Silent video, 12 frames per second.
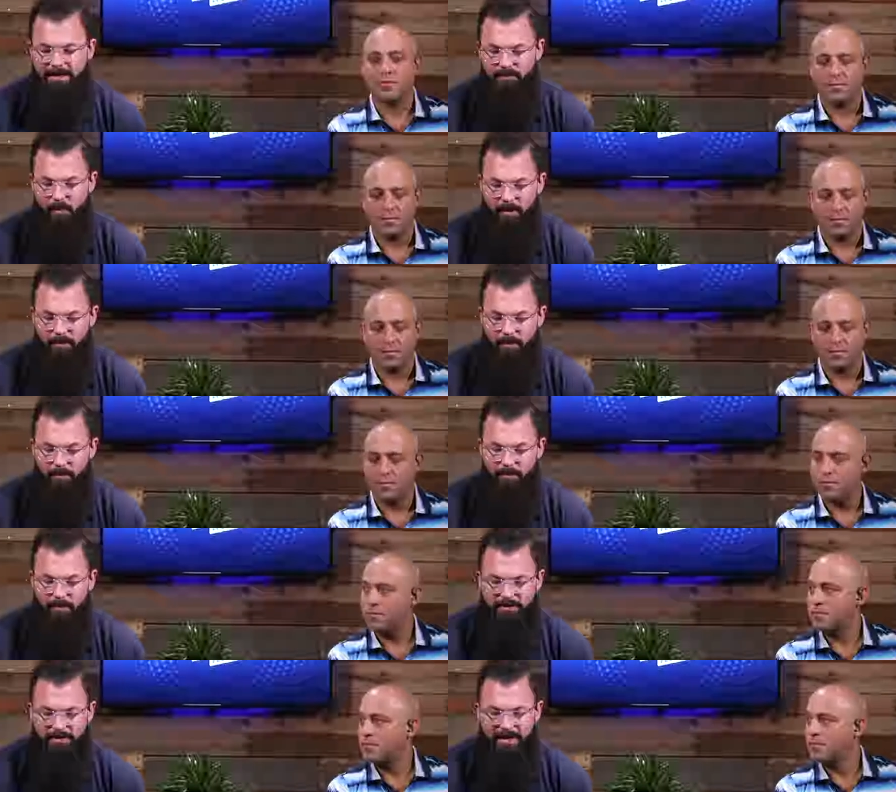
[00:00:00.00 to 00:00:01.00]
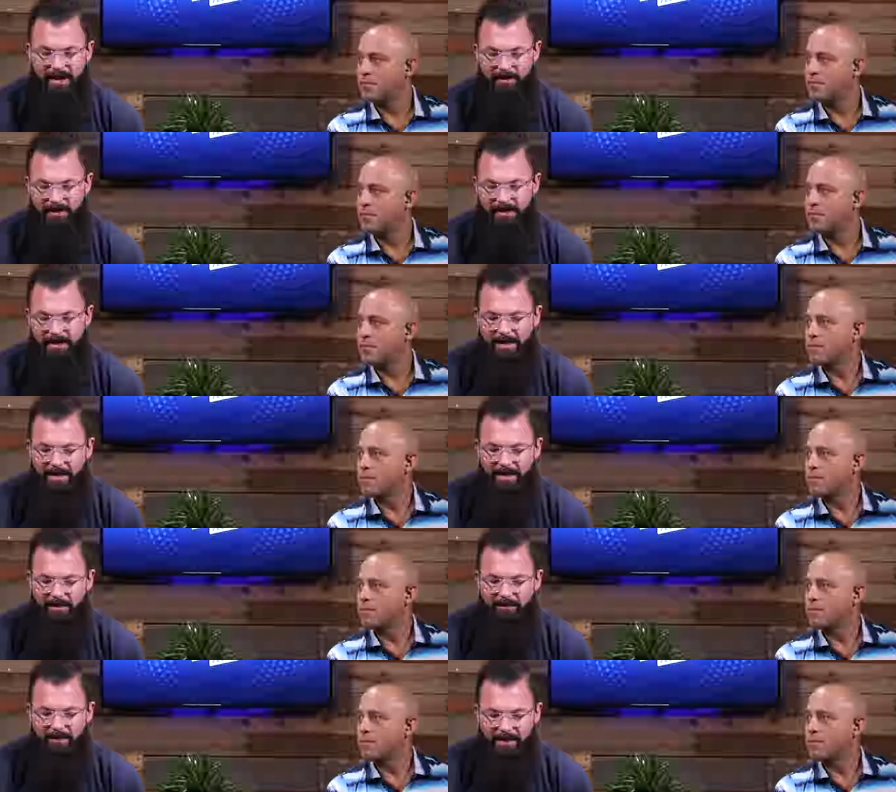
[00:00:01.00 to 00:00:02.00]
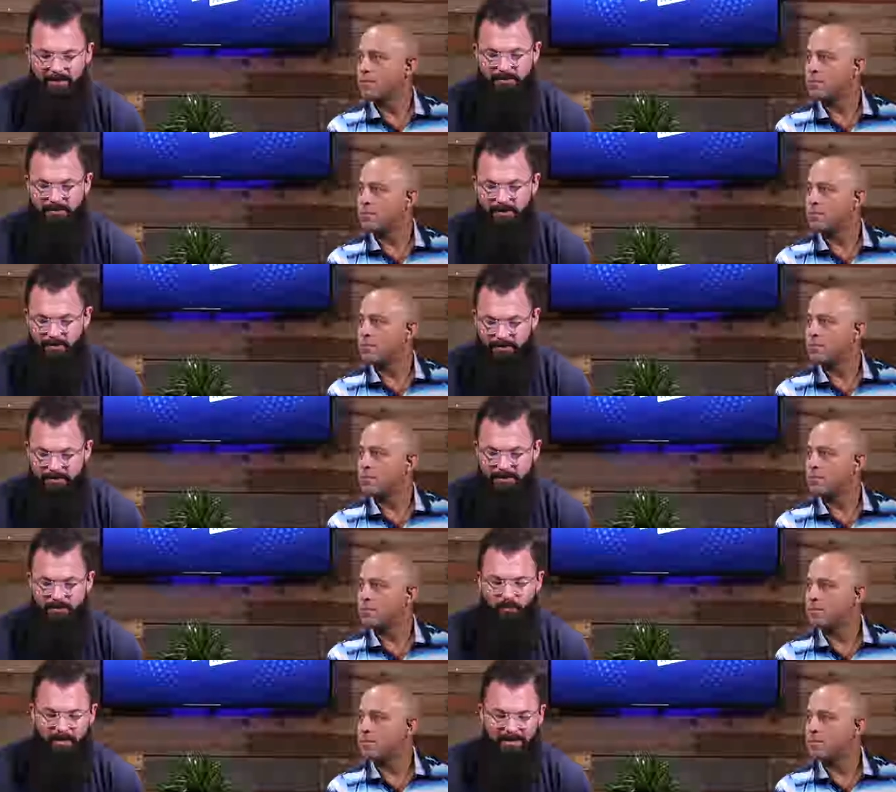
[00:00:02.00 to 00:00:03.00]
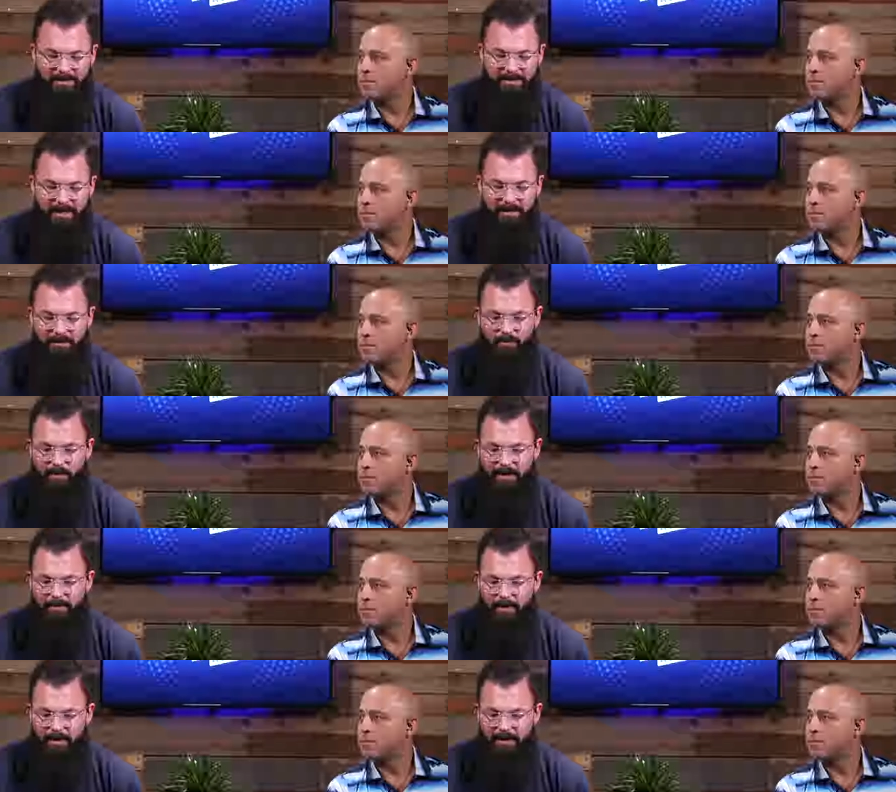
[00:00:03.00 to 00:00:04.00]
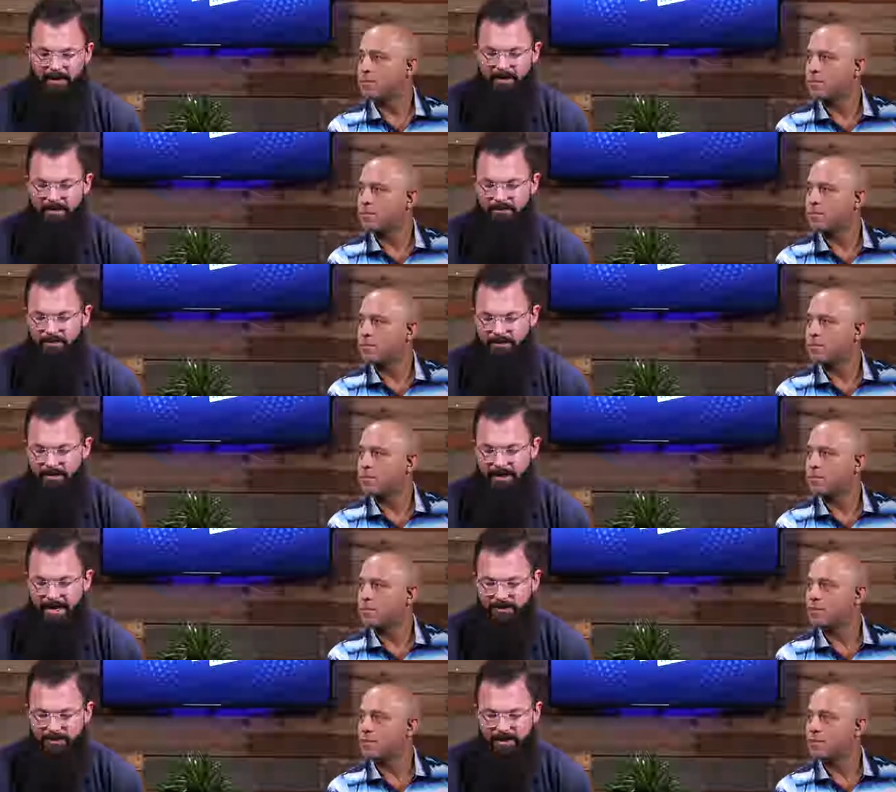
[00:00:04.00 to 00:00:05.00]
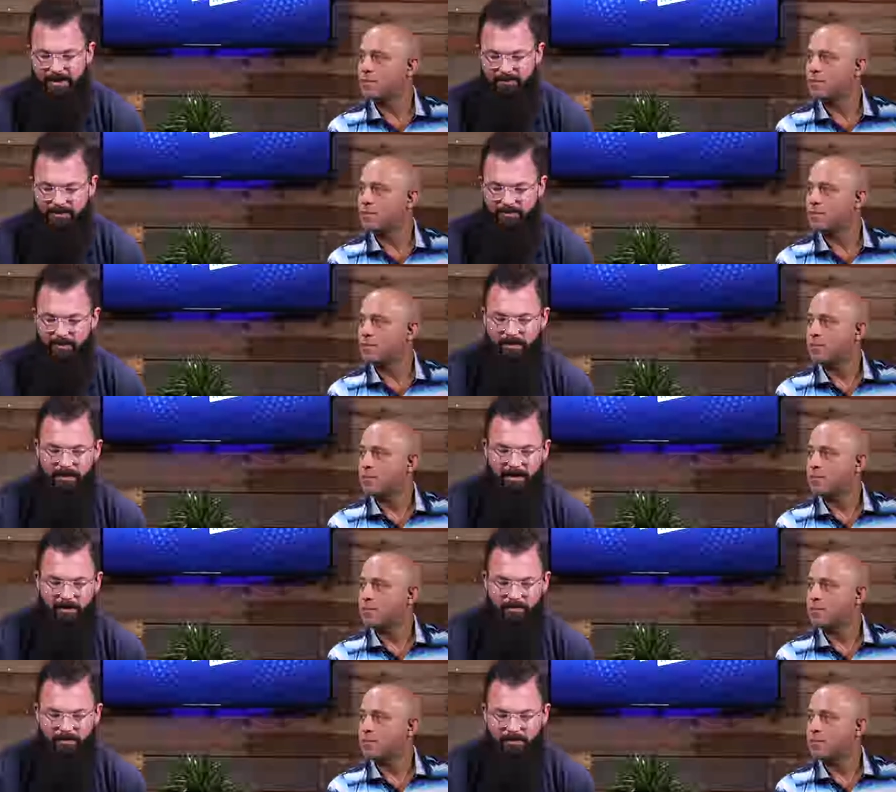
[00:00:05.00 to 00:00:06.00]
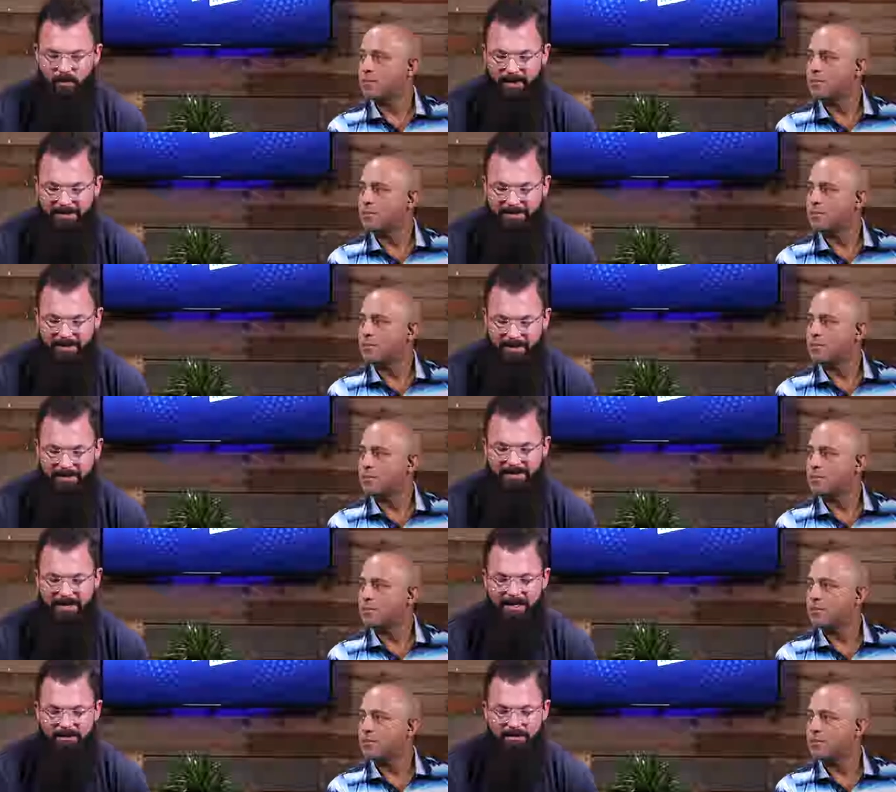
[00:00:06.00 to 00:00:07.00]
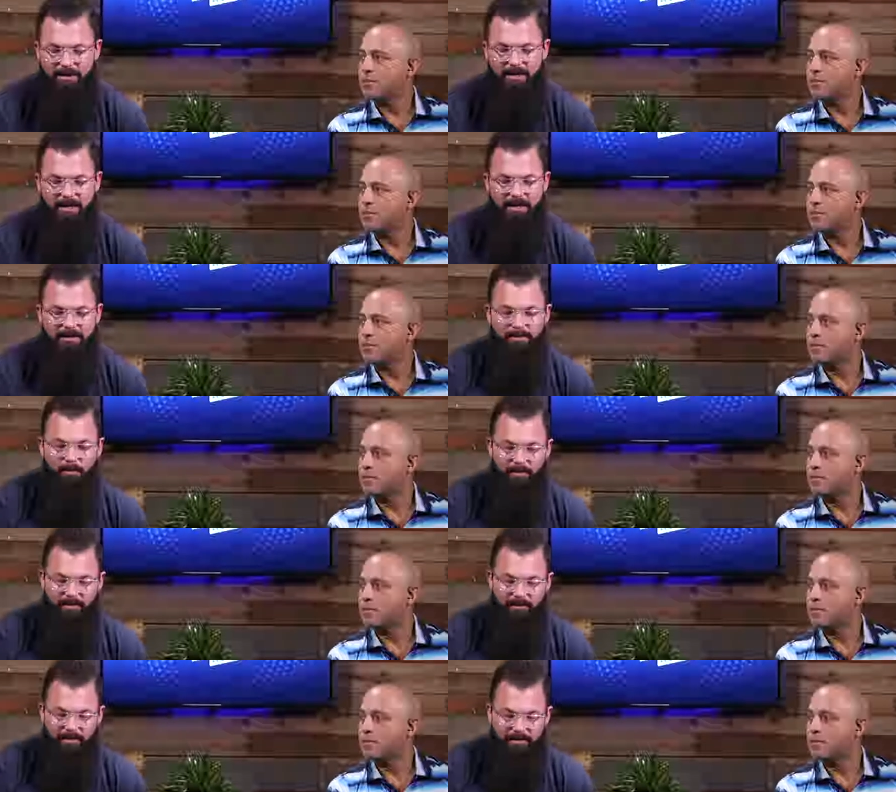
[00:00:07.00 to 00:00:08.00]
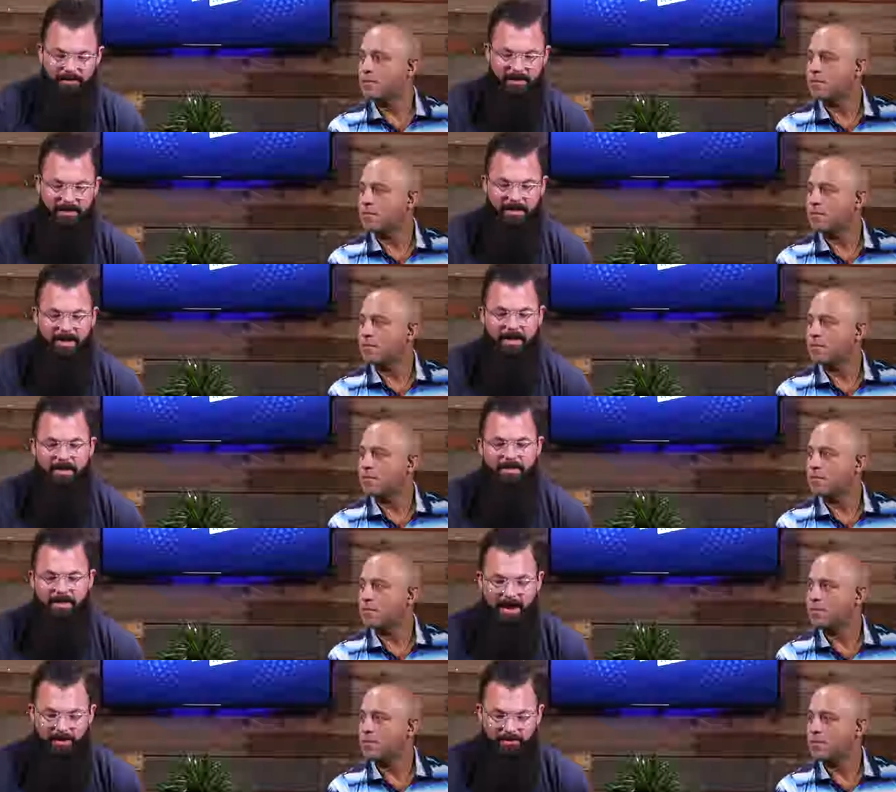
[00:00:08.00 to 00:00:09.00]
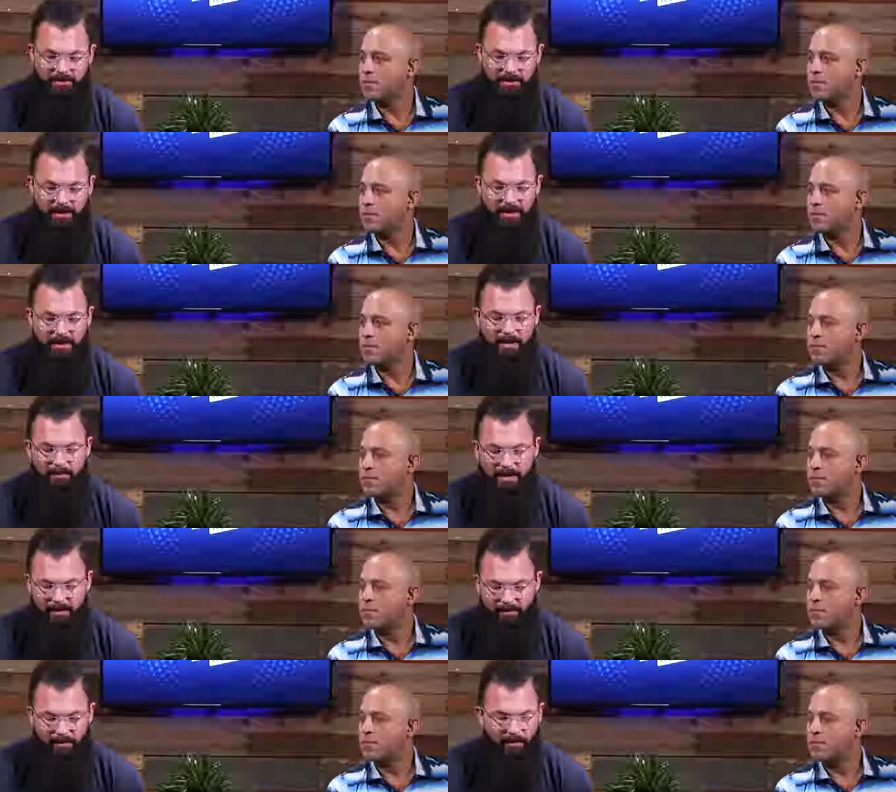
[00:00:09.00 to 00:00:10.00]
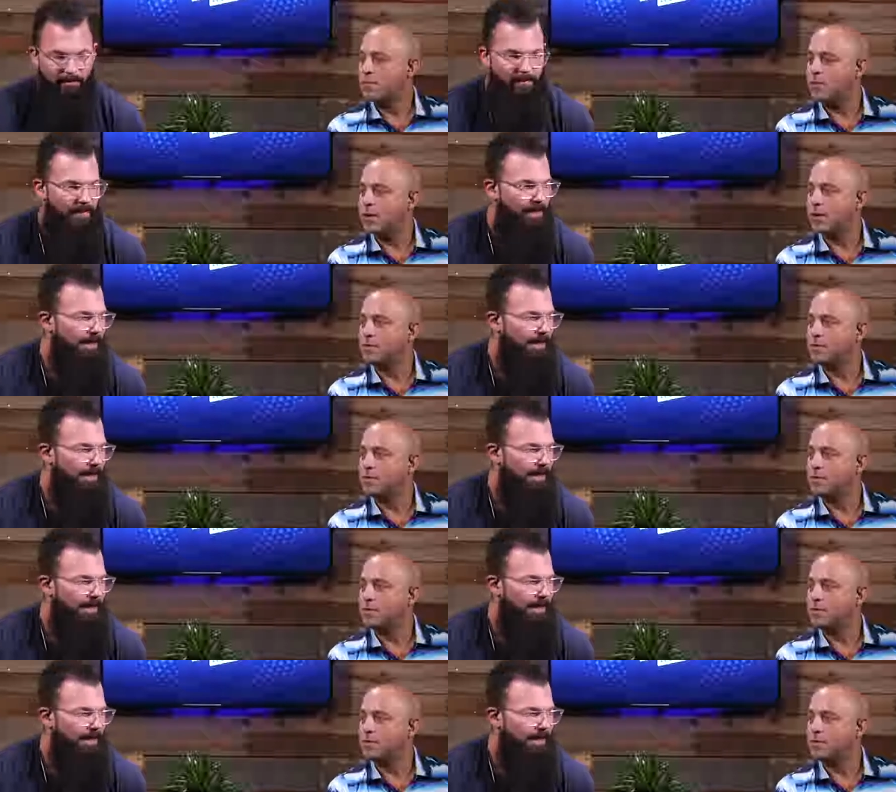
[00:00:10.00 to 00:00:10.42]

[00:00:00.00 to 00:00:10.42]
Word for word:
Speaker 1: he's a well-known personality in the financial services, real estate, and direct marketing industries in Asia, having spoken in over 20 cities in Asia to more than 50,000 people. Wow.